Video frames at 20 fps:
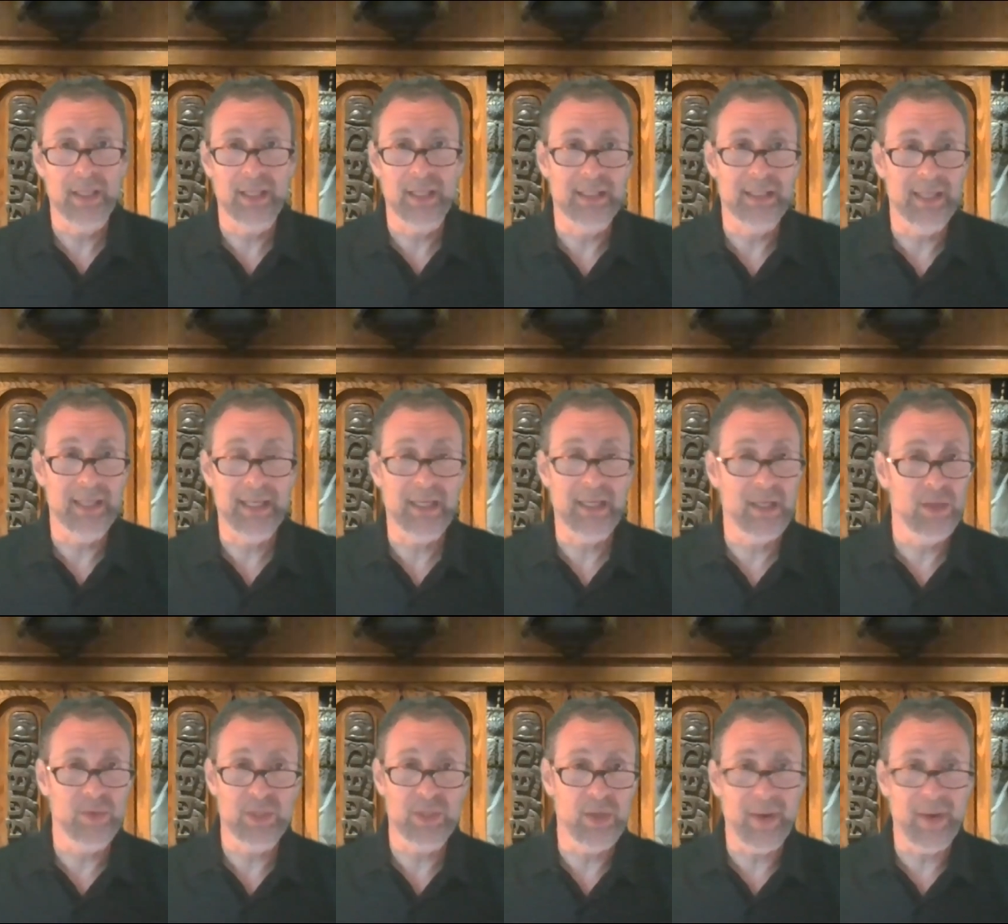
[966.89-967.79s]
and yet there
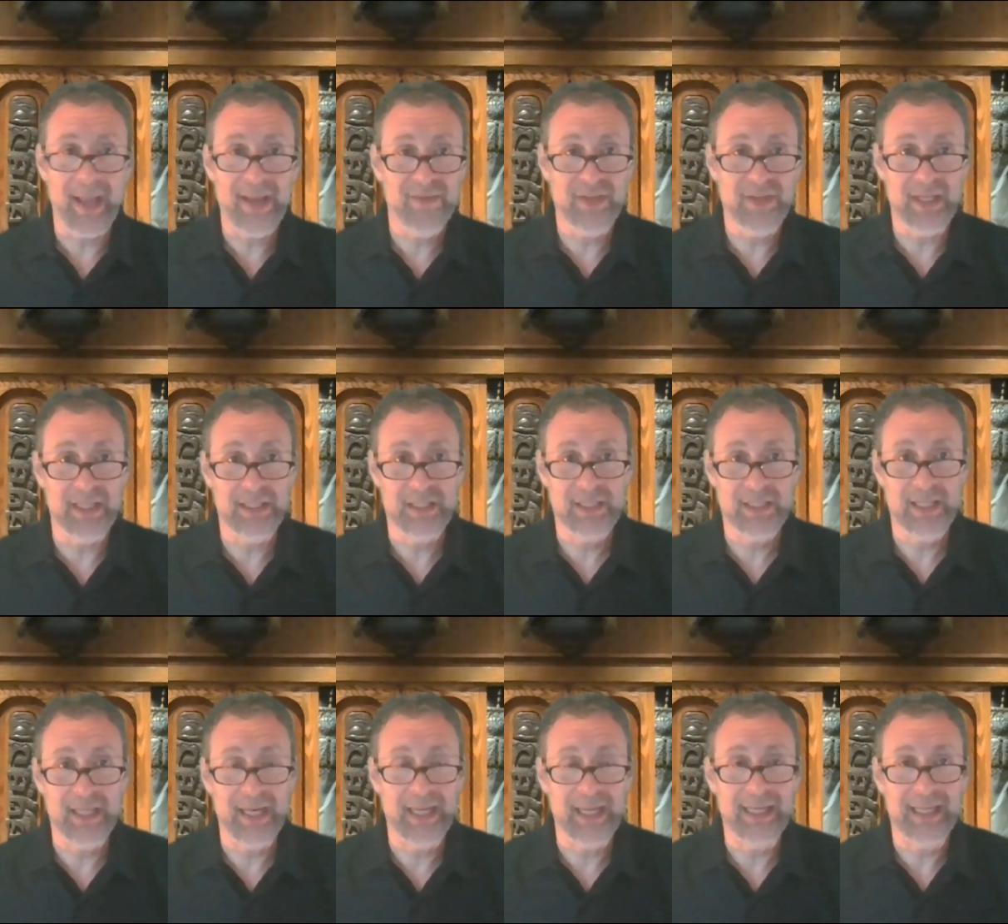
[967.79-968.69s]
was no evidence
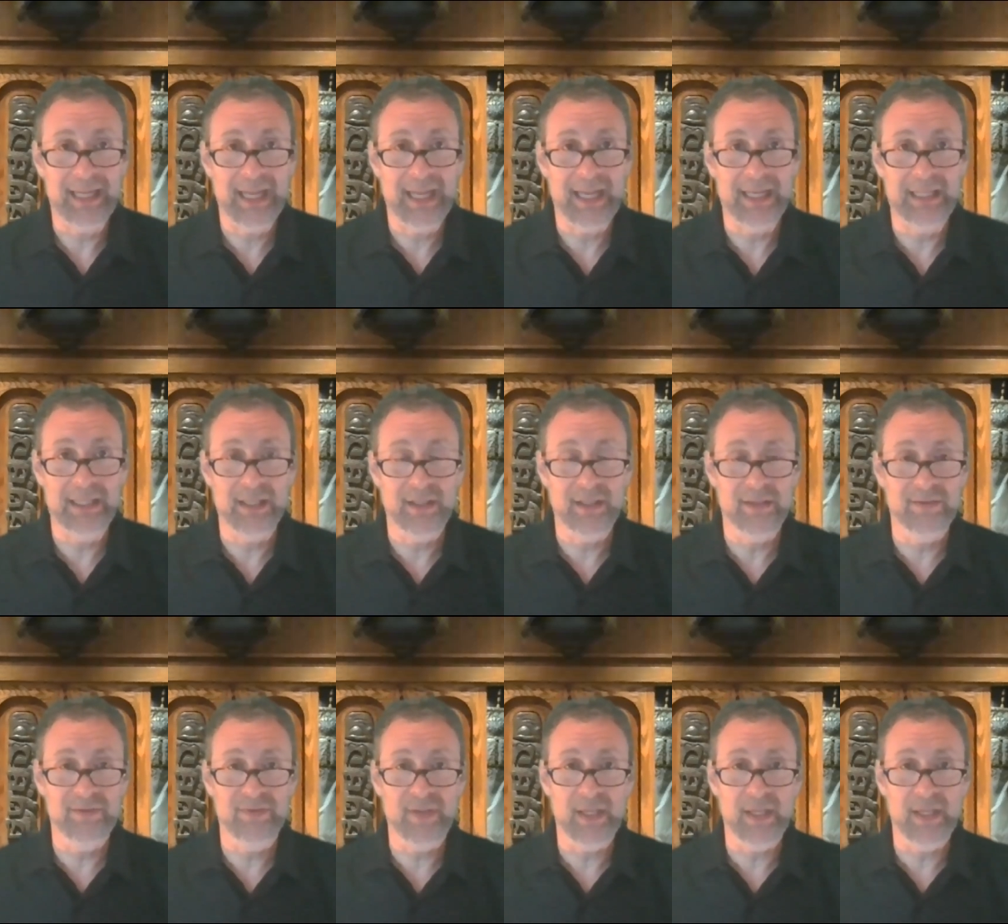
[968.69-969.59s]
that any kind of